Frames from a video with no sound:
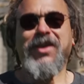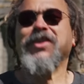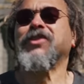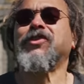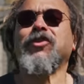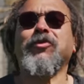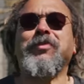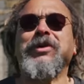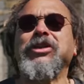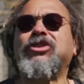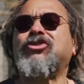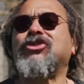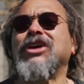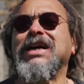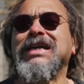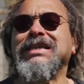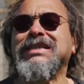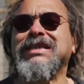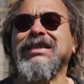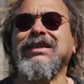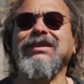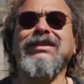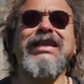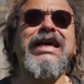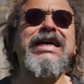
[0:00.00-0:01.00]
There'll be
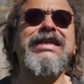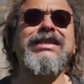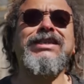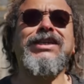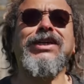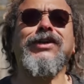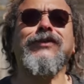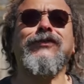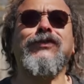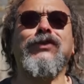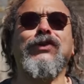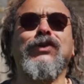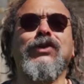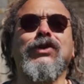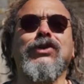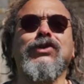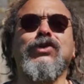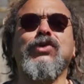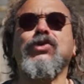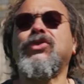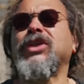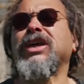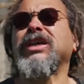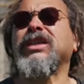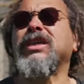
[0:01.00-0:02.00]
transatlantic viewers
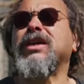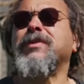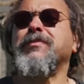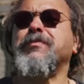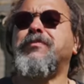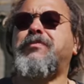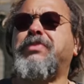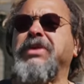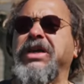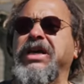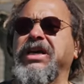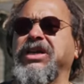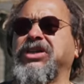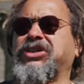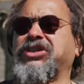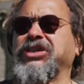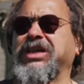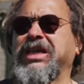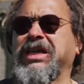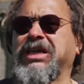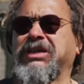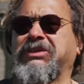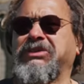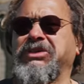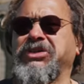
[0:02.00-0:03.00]
who think that British and
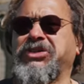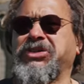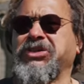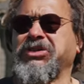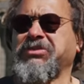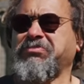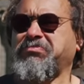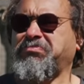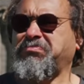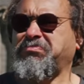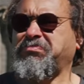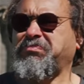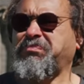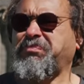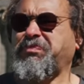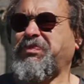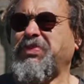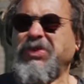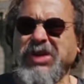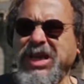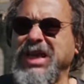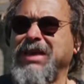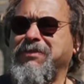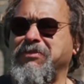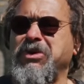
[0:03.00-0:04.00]
English are
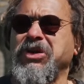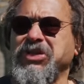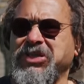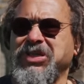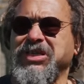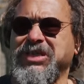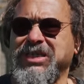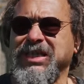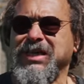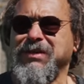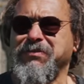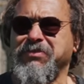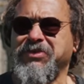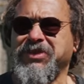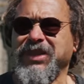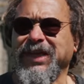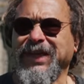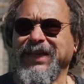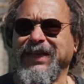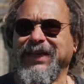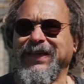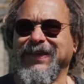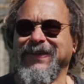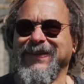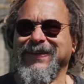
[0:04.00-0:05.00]
pretty much the same
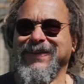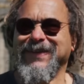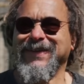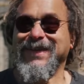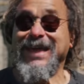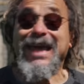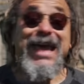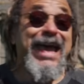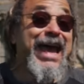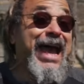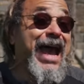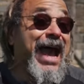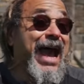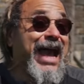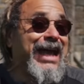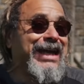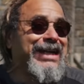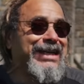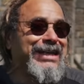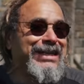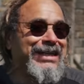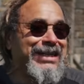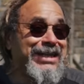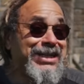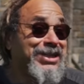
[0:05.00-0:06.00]
thing,
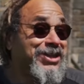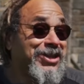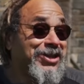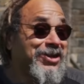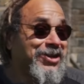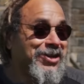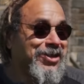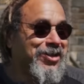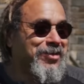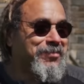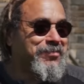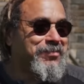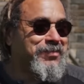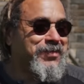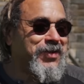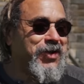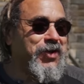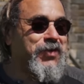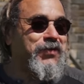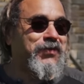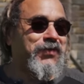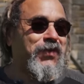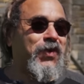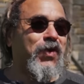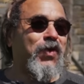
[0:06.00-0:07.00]
and neither of them
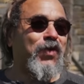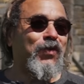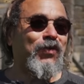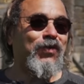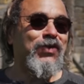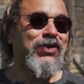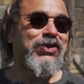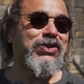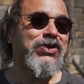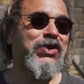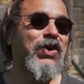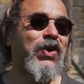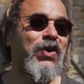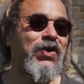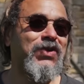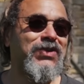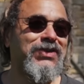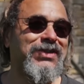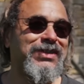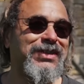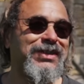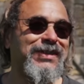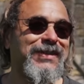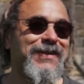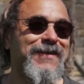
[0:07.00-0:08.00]
involve the
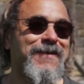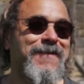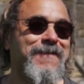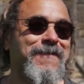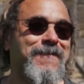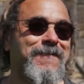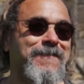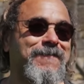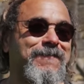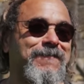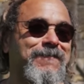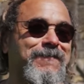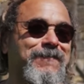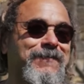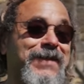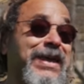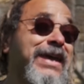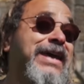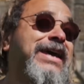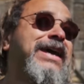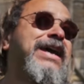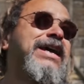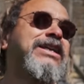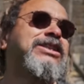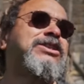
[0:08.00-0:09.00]
Scots.
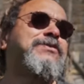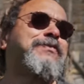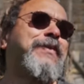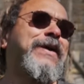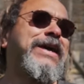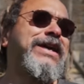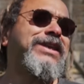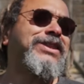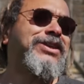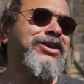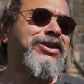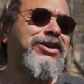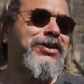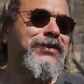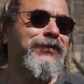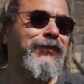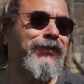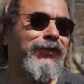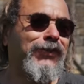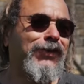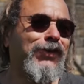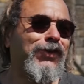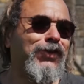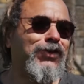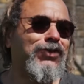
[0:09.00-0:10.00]
In spite of their
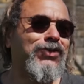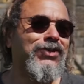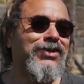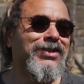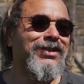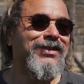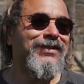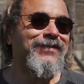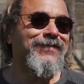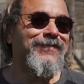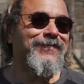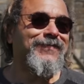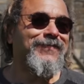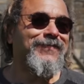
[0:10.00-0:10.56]
confusion,